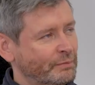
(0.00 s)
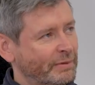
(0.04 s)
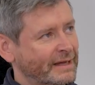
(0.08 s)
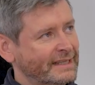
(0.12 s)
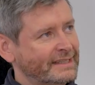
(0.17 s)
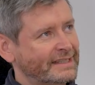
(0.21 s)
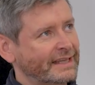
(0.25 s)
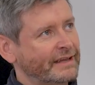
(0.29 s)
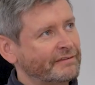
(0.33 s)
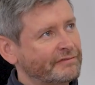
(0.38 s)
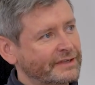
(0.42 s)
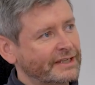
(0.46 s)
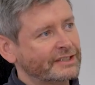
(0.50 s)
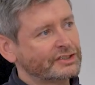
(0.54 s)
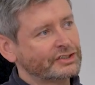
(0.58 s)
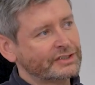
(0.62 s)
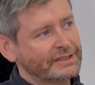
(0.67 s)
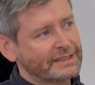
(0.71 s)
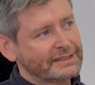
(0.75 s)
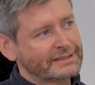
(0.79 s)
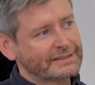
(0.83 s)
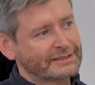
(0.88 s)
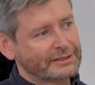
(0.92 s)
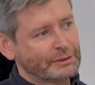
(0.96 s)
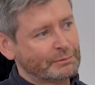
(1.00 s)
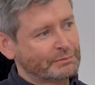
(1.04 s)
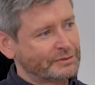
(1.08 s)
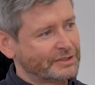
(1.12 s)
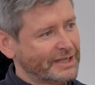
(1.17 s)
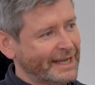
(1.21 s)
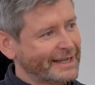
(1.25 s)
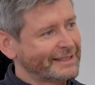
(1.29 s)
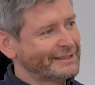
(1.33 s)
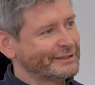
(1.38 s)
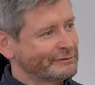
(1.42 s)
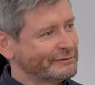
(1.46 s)
by definition is
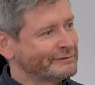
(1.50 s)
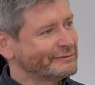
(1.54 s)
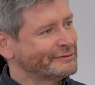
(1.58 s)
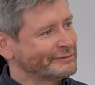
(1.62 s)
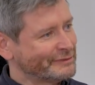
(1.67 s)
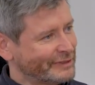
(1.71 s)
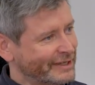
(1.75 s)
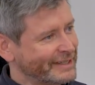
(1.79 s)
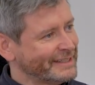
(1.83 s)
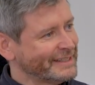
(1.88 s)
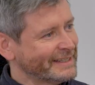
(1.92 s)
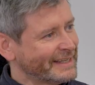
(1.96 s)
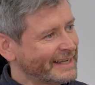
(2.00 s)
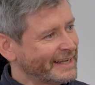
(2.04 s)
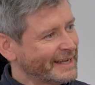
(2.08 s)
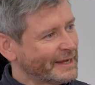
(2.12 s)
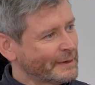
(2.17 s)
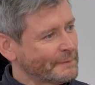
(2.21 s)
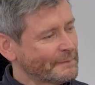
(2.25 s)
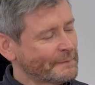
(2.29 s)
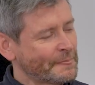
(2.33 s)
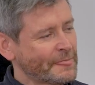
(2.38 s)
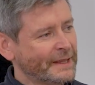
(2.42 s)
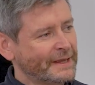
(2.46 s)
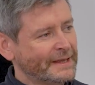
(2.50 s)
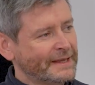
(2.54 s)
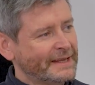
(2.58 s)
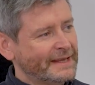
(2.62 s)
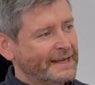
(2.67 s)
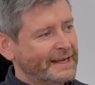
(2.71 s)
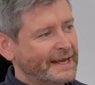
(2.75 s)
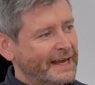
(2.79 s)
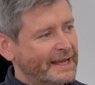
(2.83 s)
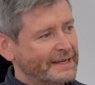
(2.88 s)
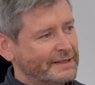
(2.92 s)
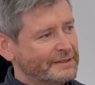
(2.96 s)
subjective, right? And
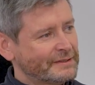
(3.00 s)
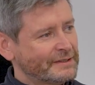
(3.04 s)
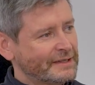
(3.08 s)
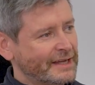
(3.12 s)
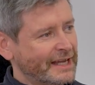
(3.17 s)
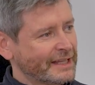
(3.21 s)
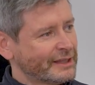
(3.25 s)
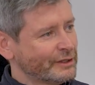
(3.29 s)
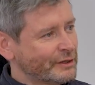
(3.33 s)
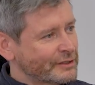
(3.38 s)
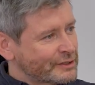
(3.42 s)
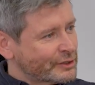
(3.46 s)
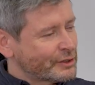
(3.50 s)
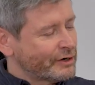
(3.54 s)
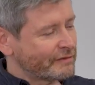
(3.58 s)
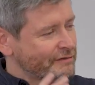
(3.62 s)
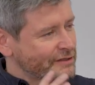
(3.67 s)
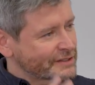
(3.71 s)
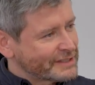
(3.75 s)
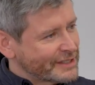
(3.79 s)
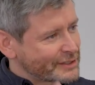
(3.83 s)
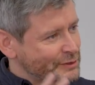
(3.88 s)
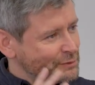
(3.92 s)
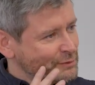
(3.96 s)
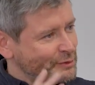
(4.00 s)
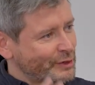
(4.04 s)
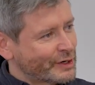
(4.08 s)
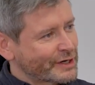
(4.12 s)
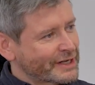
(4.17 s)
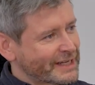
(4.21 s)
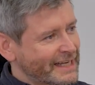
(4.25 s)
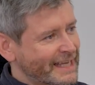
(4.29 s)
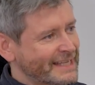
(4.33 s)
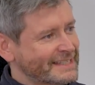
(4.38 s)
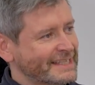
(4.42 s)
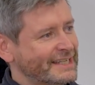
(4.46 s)
I had lots of conversations with
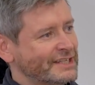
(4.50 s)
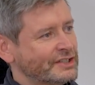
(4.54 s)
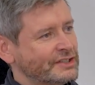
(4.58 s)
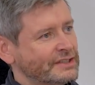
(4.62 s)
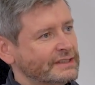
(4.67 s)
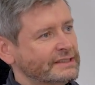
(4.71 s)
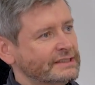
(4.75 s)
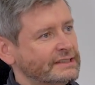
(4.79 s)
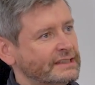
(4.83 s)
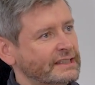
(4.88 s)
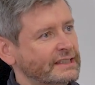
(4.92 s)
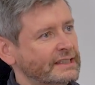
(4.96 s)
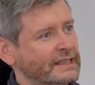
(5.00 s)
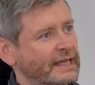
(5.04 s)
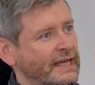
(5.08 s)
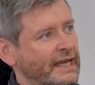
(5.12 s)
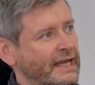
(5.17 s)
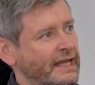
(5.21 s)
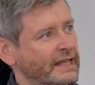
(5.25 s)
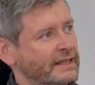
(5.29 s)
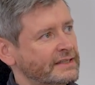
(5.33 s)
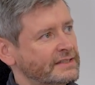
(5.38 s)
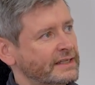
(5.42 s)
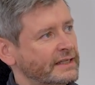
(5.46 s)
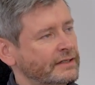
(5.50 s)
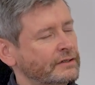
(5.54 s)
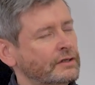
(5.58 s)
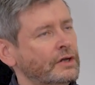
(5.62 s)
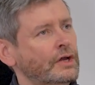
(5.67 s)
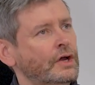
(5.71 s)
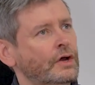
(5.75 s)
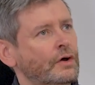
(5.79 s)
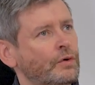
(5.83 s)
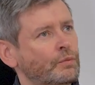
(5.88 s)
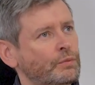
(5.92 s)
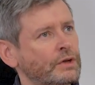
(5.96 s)
organisations saying,
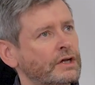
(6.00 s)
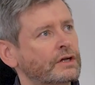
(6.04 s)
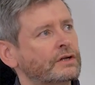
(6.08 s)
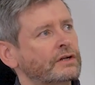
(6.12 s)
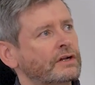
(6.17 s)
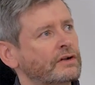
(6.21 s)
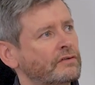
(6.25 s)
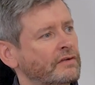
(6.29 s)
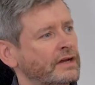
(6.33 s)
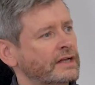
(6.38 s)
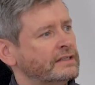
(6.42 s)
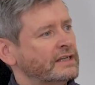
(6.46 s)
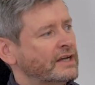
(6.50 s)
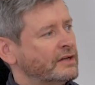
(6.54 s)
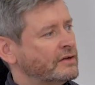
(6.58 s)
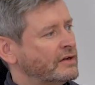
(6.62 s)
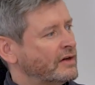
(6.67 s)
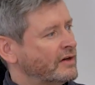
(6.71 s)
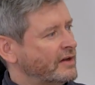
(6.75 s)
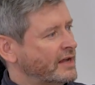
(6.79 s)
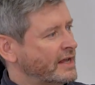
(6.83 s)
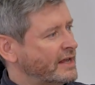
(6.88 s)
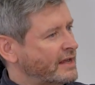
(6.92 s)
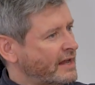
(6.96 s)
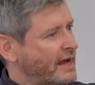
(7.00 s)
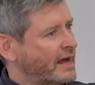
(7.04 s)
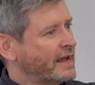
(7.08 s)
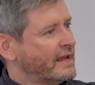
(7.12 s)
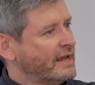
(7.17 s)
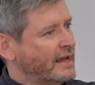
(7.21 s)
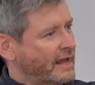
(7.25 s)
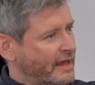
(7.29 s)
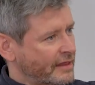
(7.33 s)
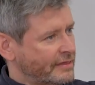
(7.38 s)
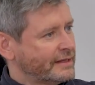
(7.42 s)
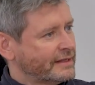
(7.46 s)
we're going to write down our AI
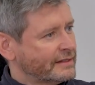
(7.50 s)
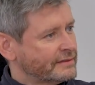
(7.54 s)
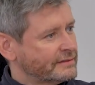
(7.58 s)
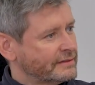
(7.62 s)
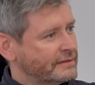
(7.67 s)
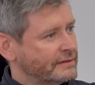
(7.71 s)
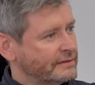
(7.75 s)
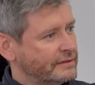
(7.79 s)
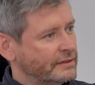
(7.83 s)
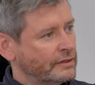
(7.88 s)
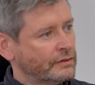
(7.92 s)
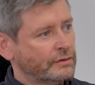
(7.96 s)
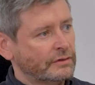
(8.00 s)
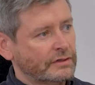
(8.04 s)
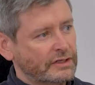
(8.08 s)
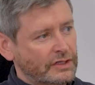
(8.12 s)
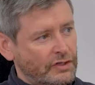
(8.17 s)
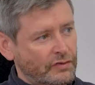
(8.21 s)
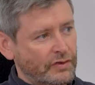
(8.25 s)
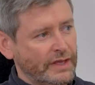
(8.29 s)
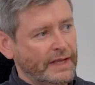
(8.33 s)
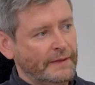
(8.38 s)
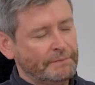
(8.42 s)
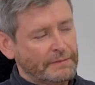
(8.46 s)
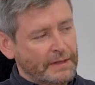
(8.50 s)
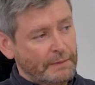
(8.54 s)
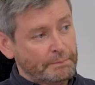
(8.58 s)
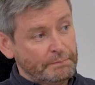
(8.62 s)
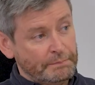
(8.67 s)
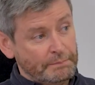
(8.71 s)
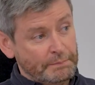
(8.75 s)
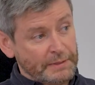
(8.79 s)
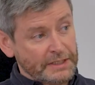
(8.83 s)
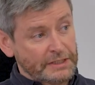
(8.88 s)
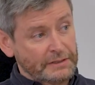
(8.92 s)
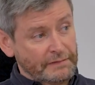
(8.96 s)
ethics. You're going, great.
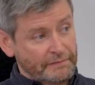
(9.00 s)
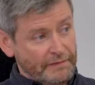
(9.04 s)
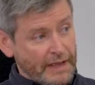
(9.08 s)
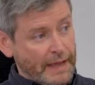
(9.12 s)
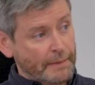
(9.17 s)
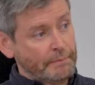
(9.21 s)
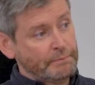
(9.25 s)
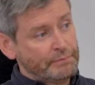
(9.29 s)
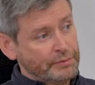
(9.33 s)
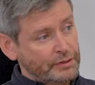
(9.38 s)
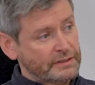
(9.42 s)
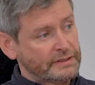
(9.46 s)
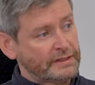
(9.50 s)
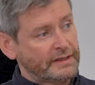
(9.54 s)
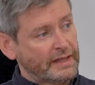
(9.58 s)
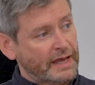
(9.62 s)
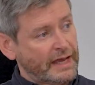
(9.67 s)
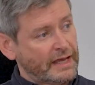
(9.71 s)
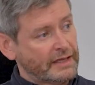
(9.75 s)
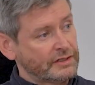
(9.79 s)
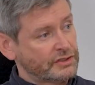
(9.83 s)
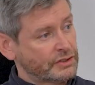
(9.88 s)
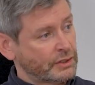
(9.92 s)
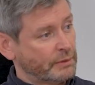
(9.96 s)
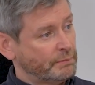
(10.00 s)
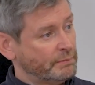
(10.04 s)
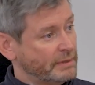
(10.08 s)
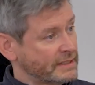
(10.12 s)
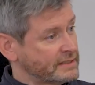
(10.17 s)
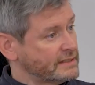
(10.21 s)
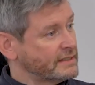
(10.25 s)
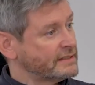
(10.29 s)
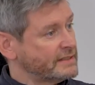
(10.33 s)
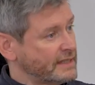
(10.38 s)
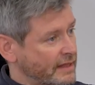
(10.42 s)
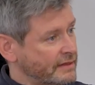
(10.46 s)
Piece of input to that is your
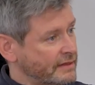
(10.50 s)
business